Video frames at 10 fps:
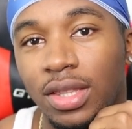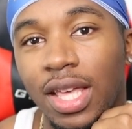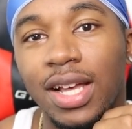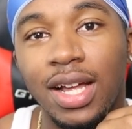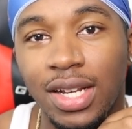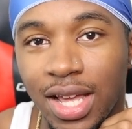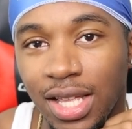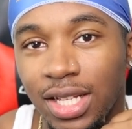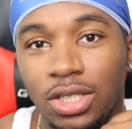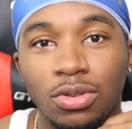They got
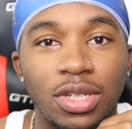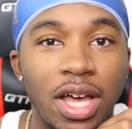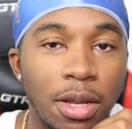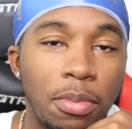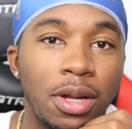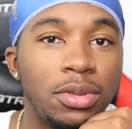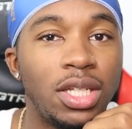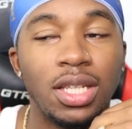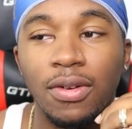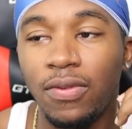daddy issues, daddy problems.
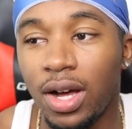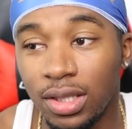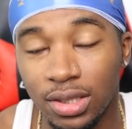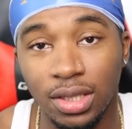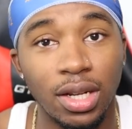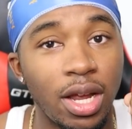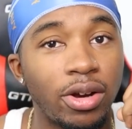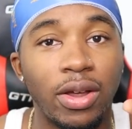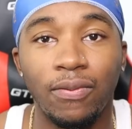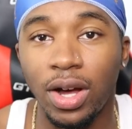Either their father isn't
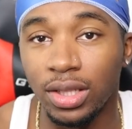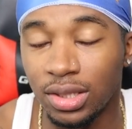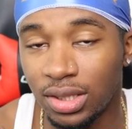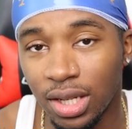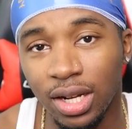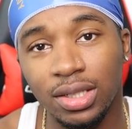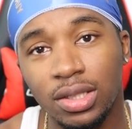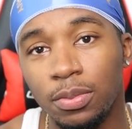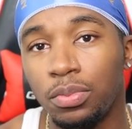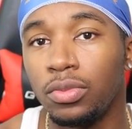there, their father sucks,